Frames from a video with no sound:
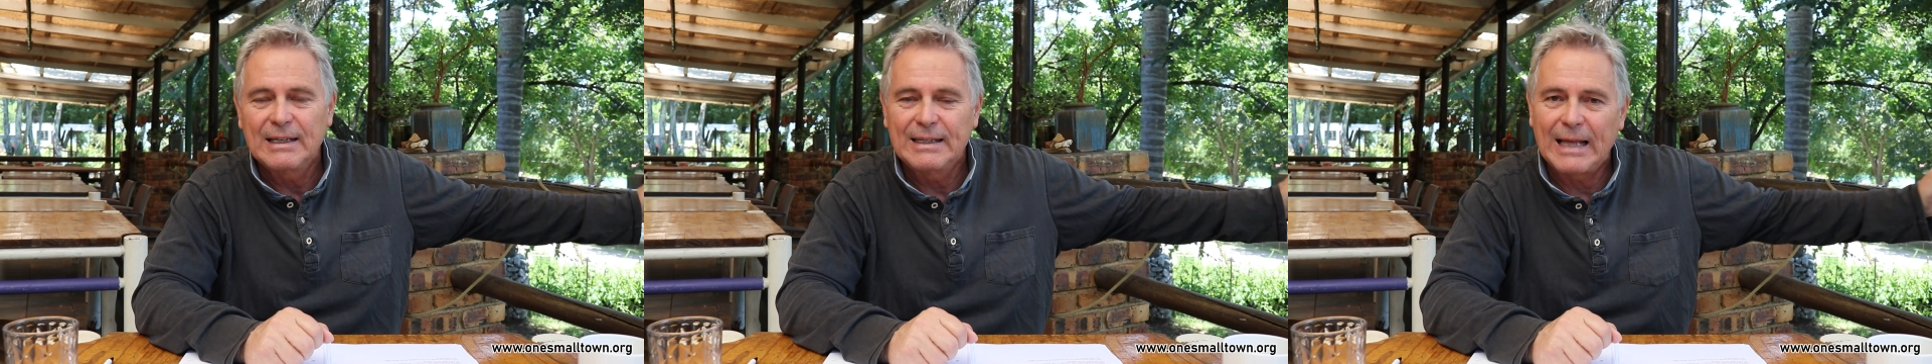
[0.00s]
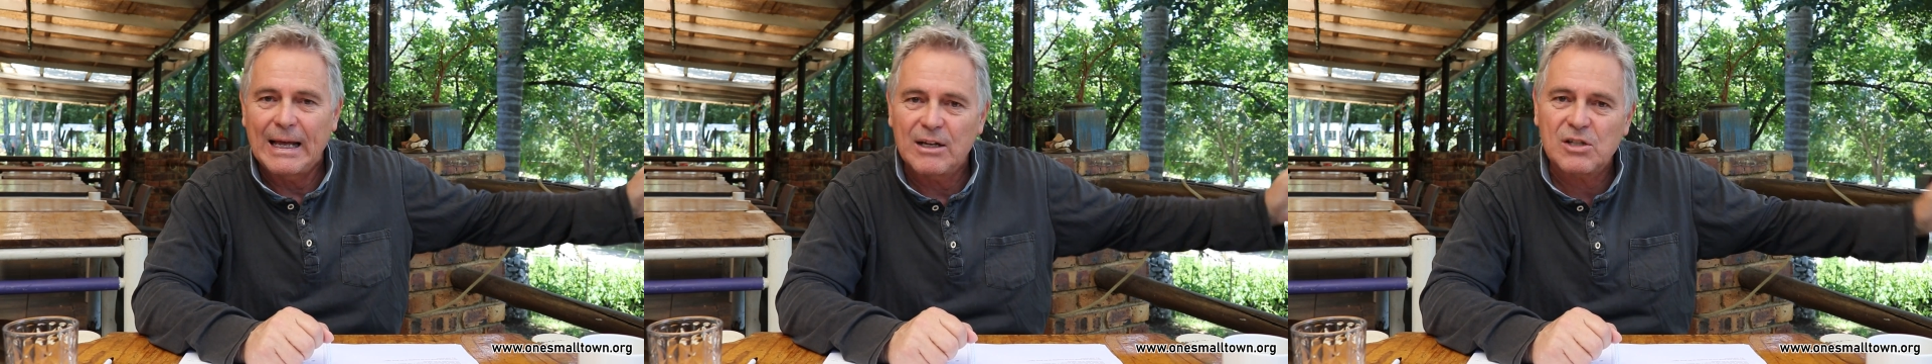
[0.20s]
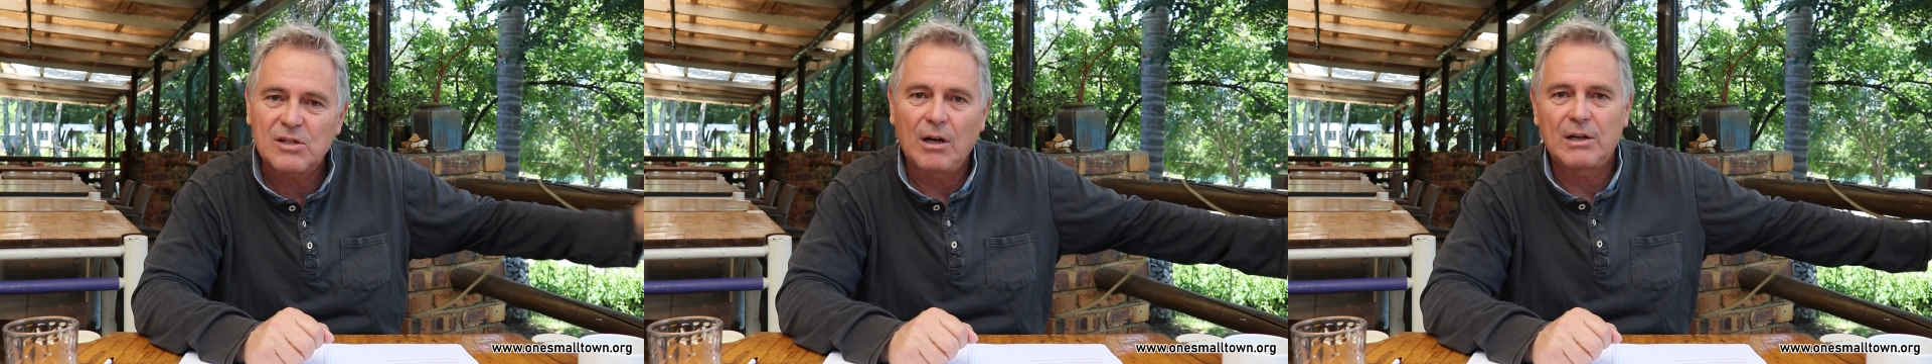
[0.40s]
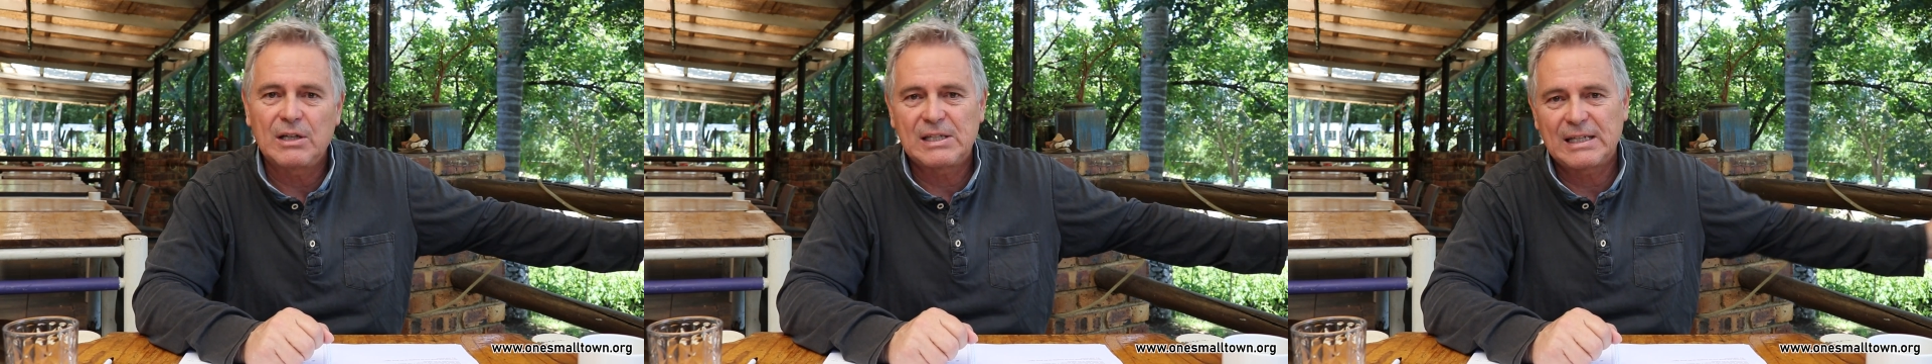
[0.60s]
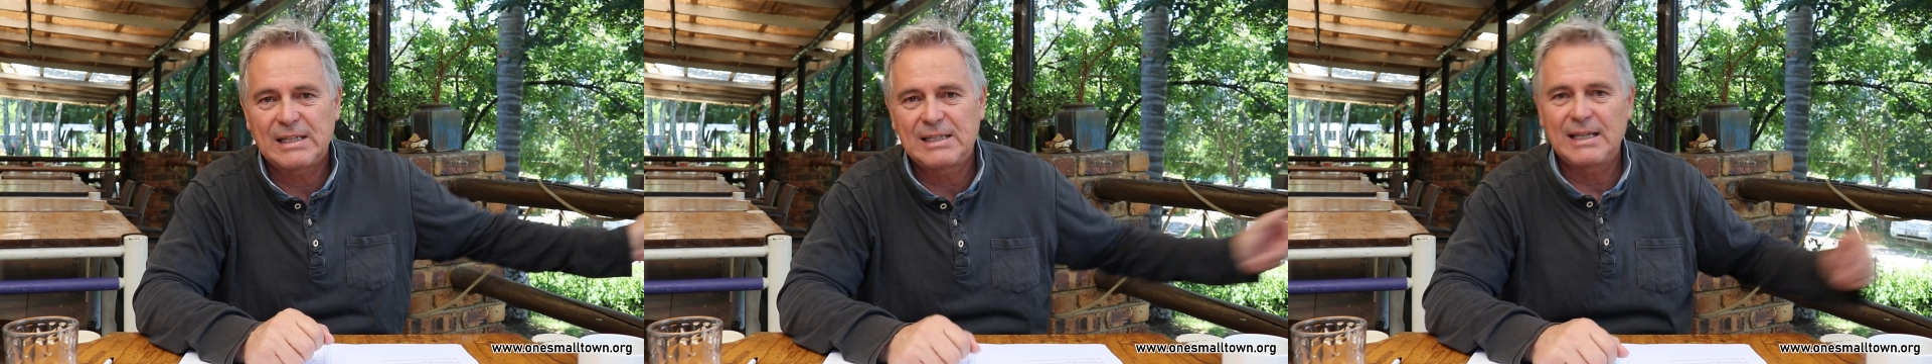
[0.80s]
that is not a
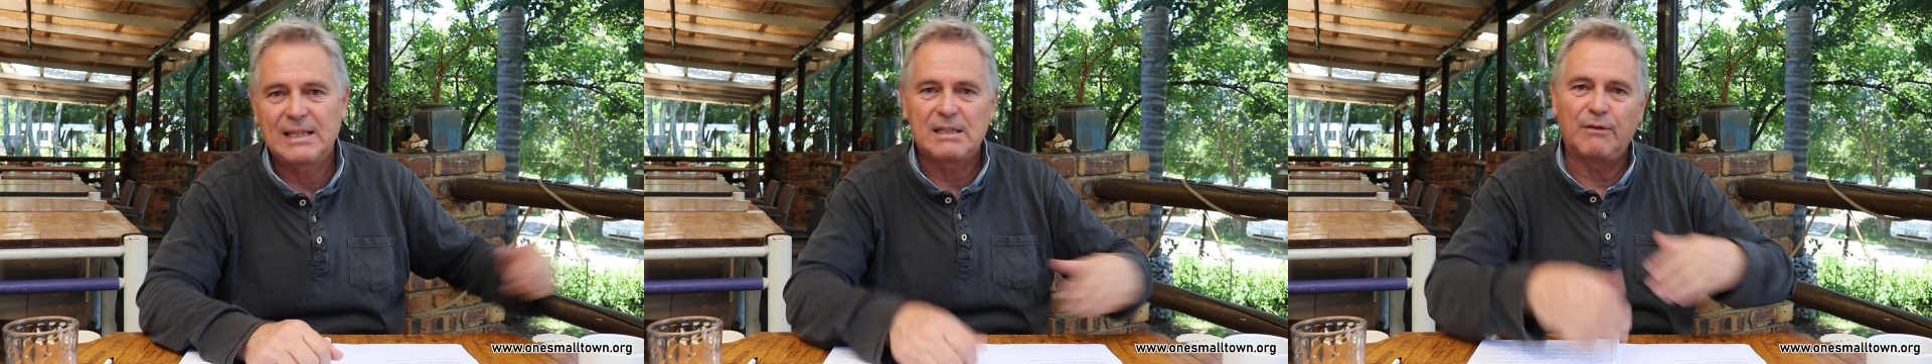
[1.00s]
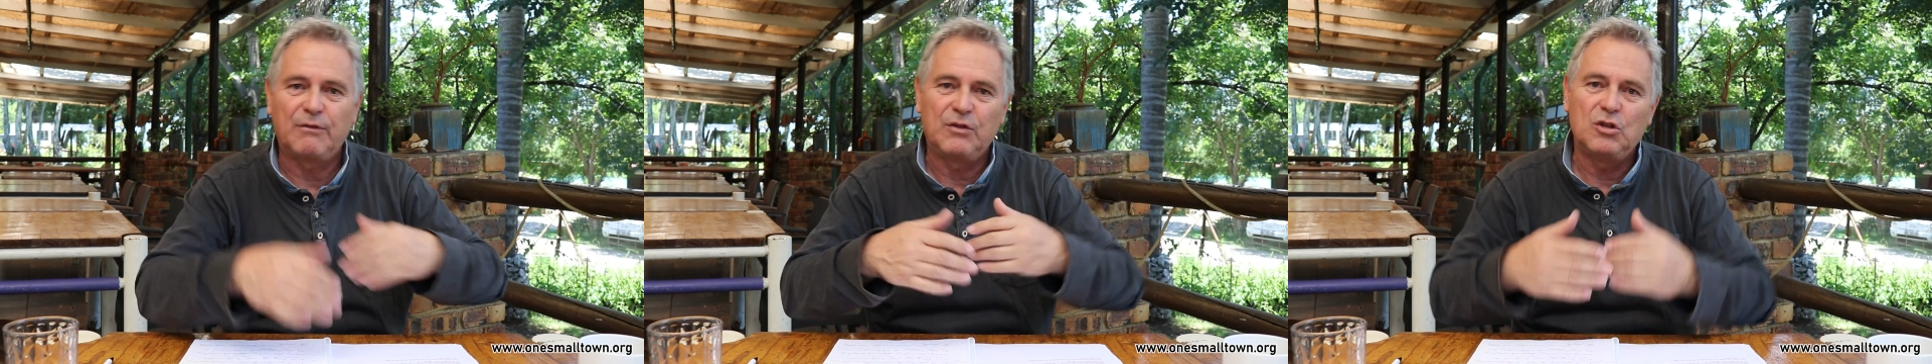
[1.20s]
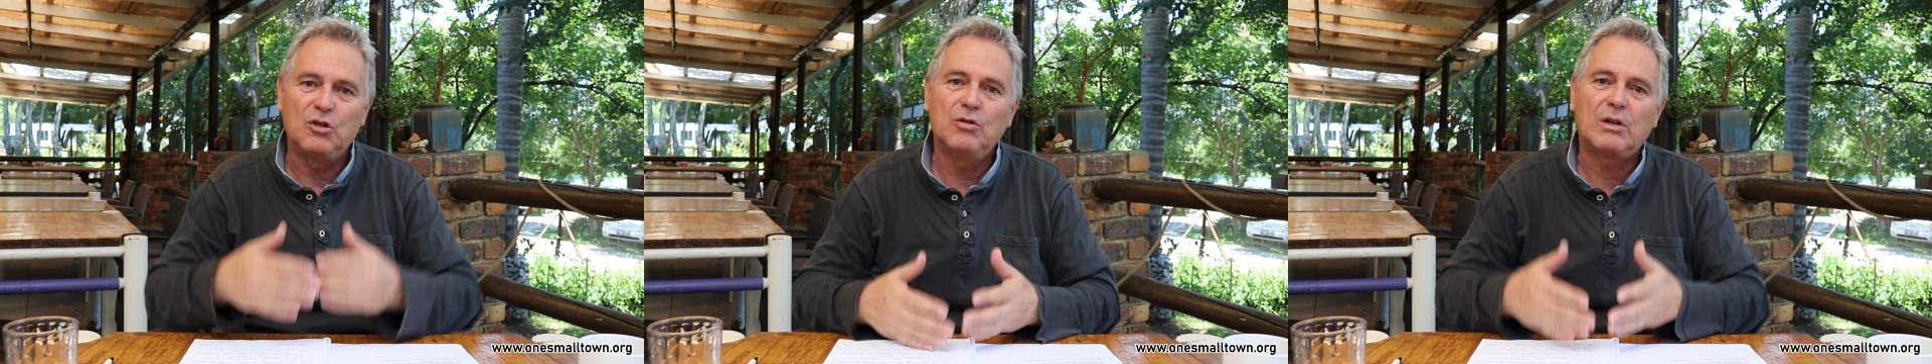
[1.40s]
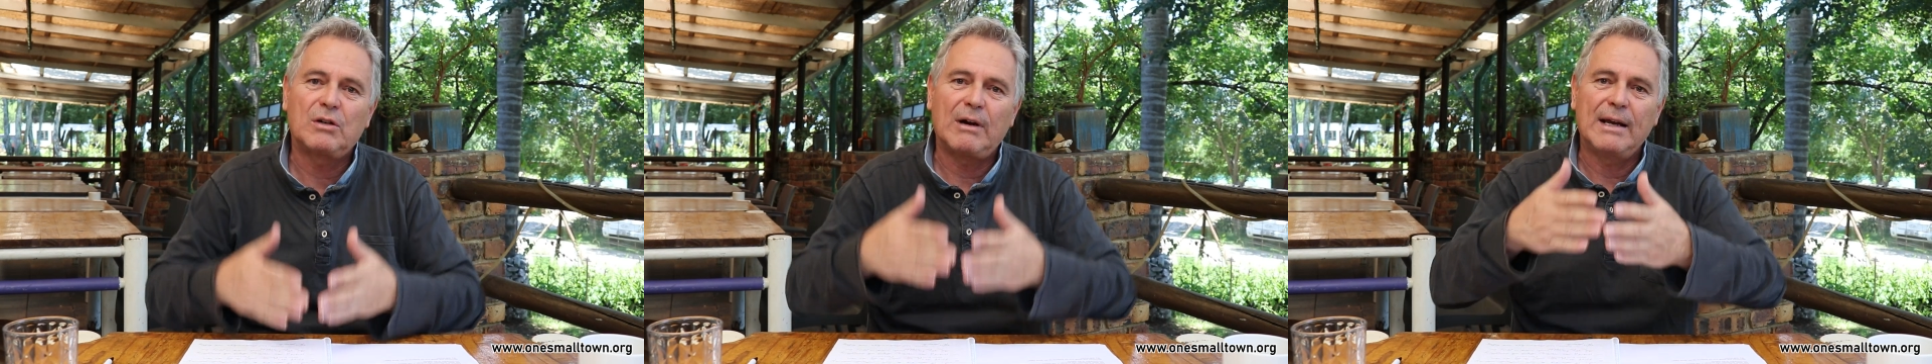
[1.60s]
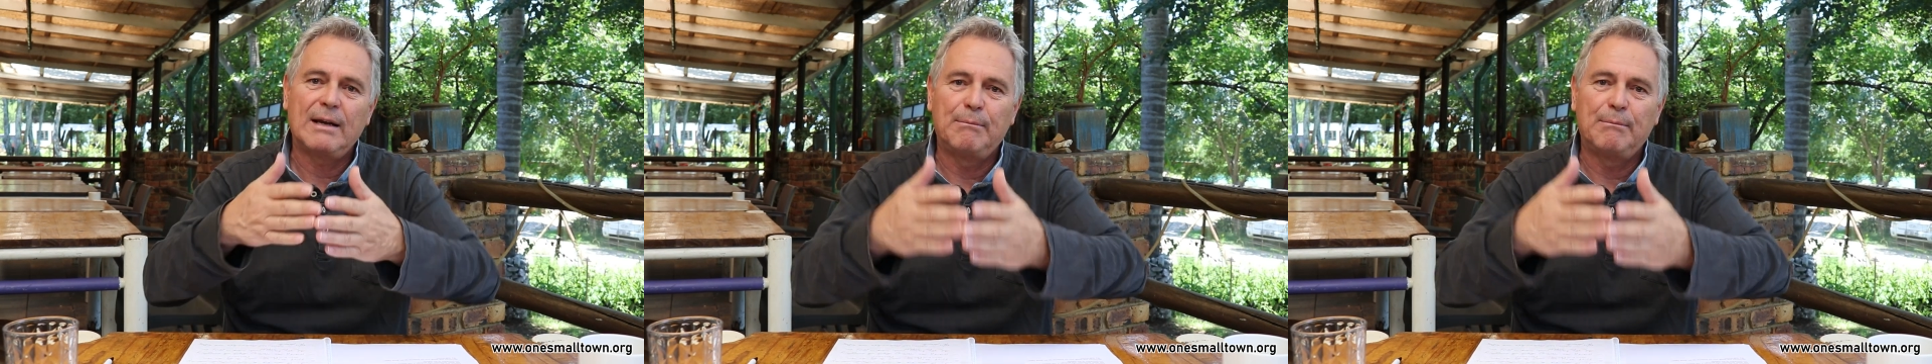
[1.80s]
success. If you create